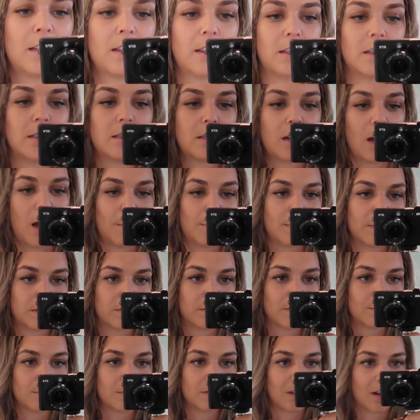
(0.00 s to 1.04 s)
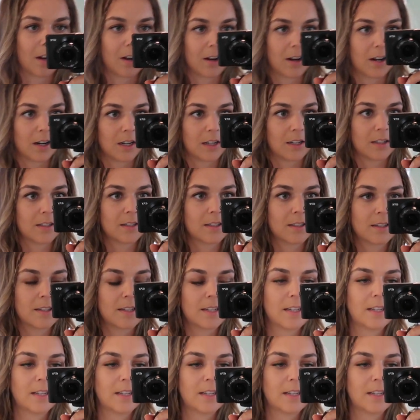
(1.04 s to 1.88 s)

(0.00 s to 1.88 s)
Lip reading: This top is from Zara.